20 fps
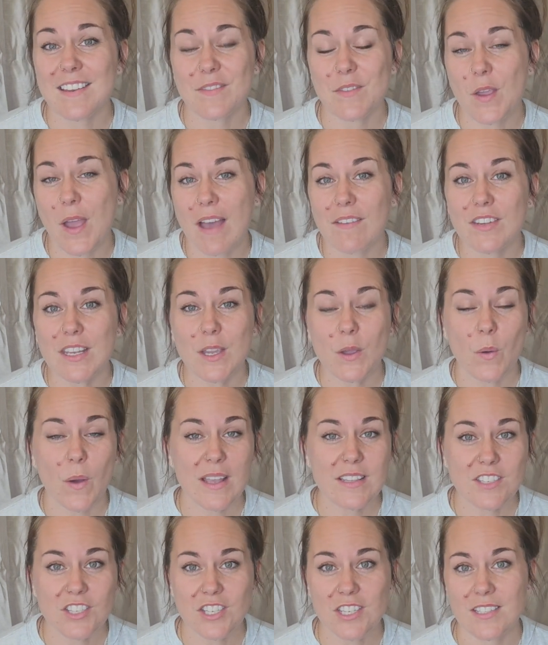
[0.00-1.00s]
if you have any
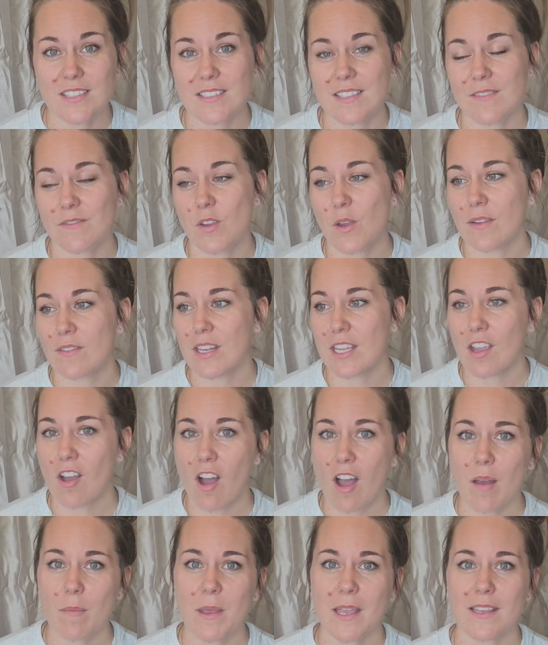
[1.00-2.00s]
questions, if you have any
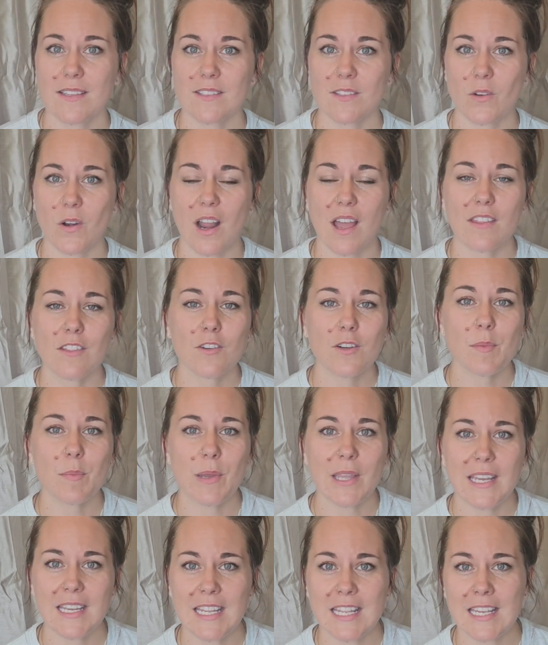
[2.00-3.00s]
comments or other
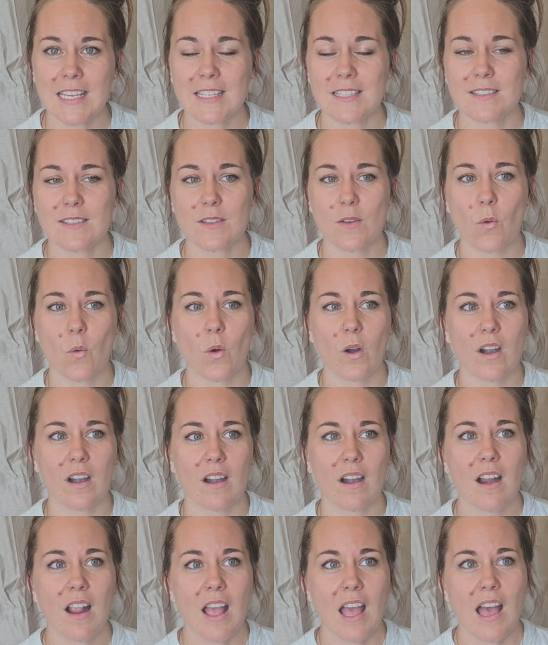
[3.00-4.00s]
opinions
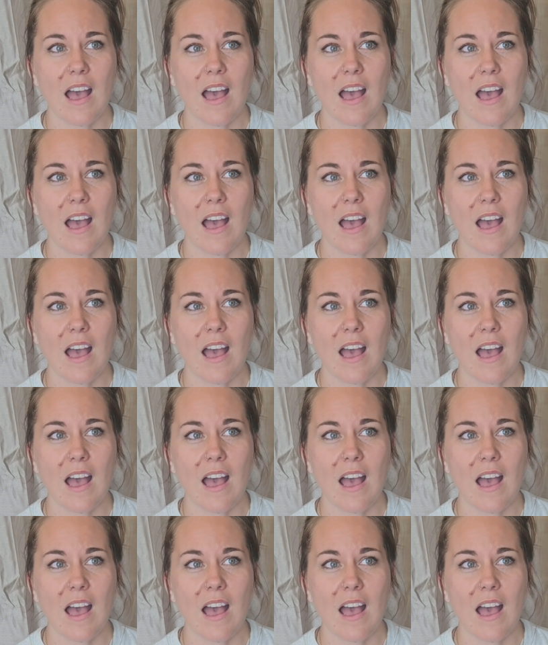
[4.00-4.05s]
or